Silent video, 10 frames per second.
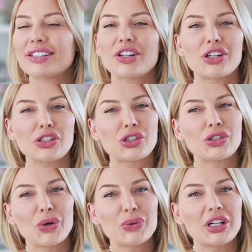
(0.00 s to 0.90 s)
are
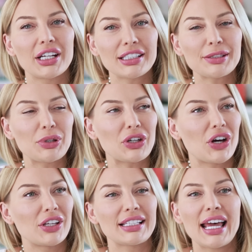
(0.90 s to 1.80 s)
so nice
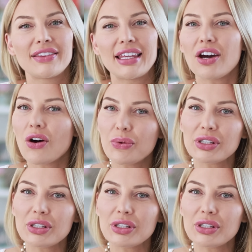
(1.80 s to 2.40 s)
because they always